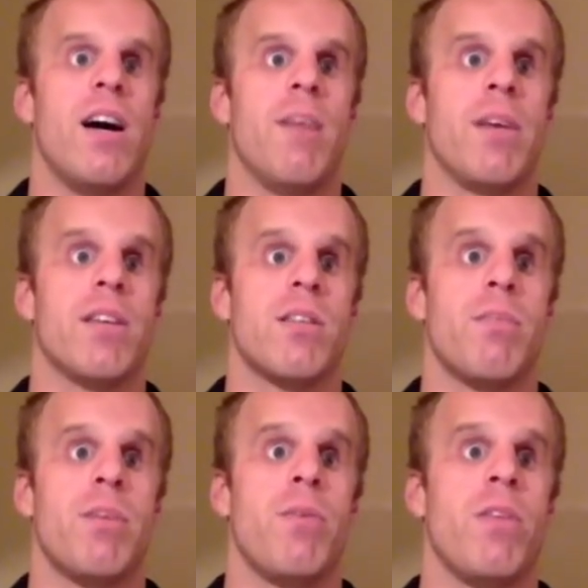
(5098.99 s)
because the
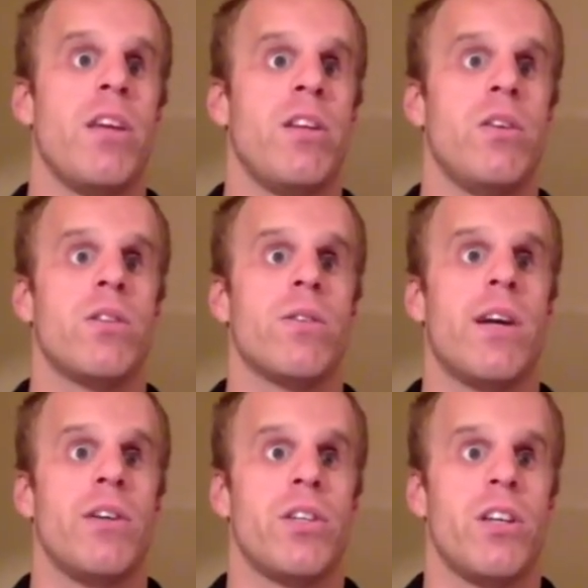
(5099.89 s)
people that you do
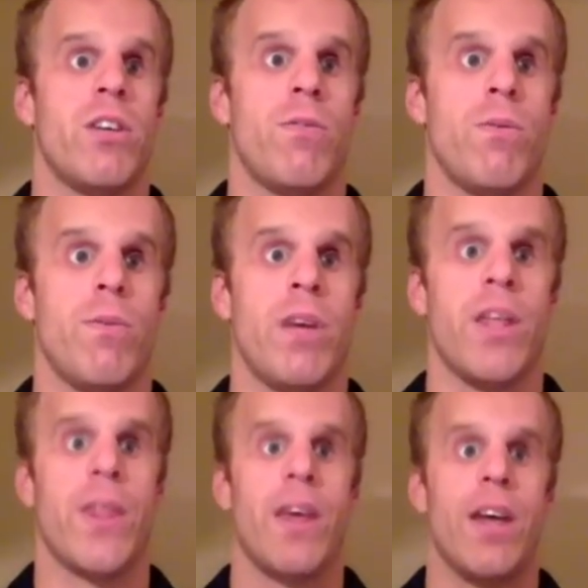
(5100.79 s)
surround yourself with,